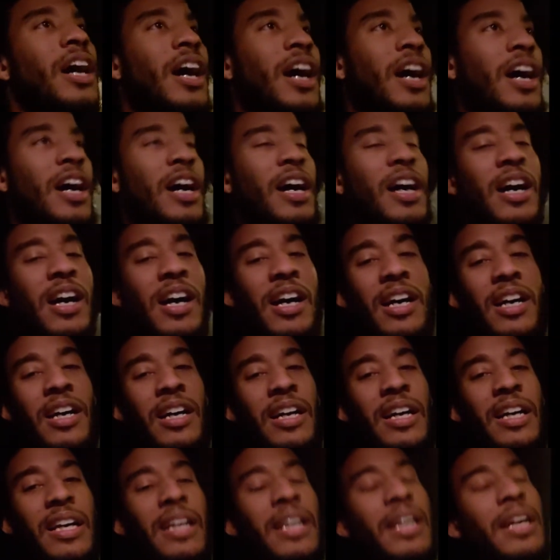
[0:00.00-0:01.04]

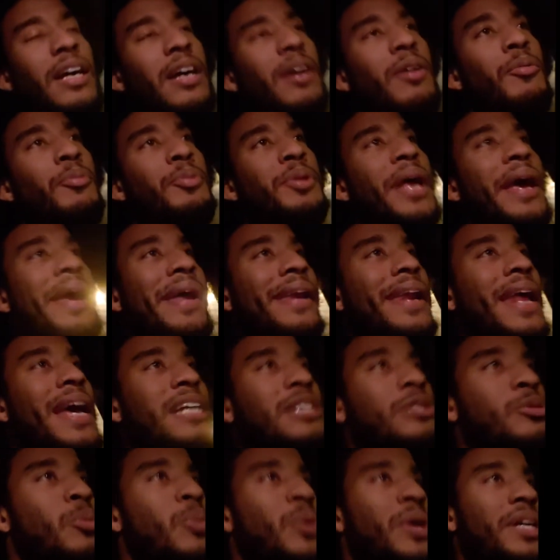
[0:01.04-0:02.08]

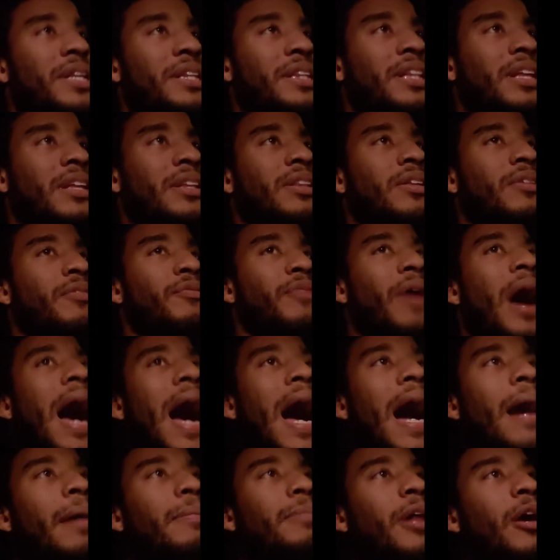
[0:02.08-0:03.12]
That's what the
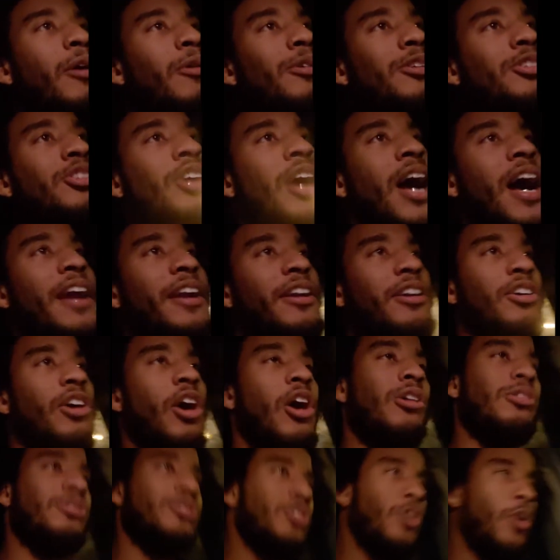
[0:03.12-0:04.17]
vibe they were trying to
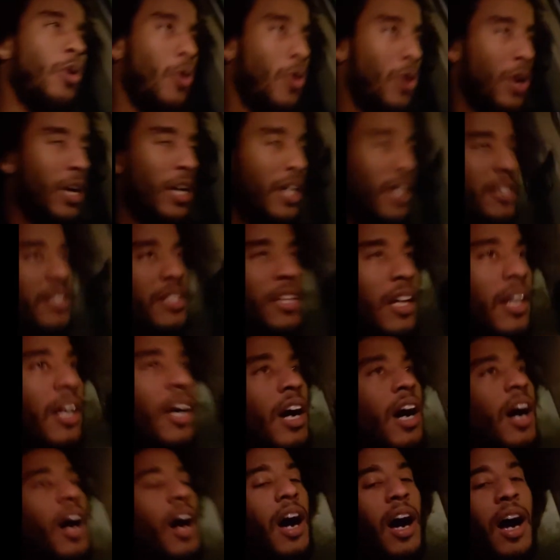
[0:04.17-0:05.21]
go towards
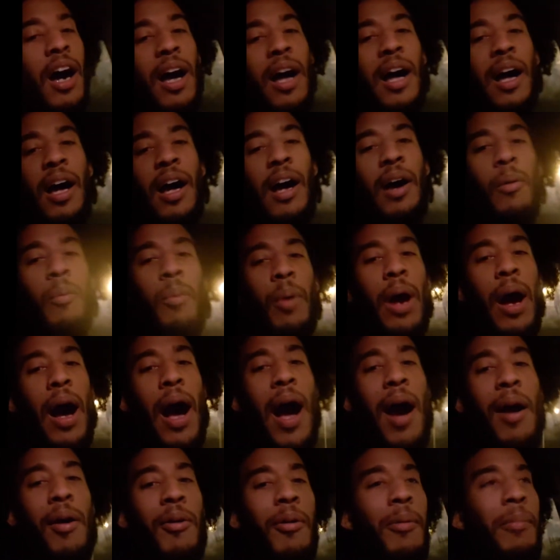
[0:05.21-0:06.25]
with
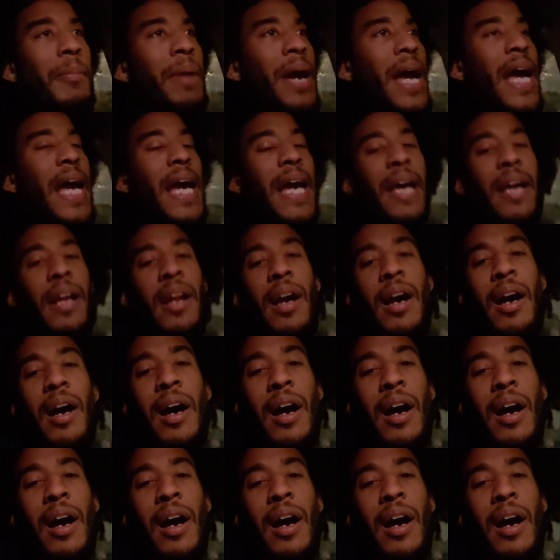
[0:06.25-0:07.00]
Aquaman.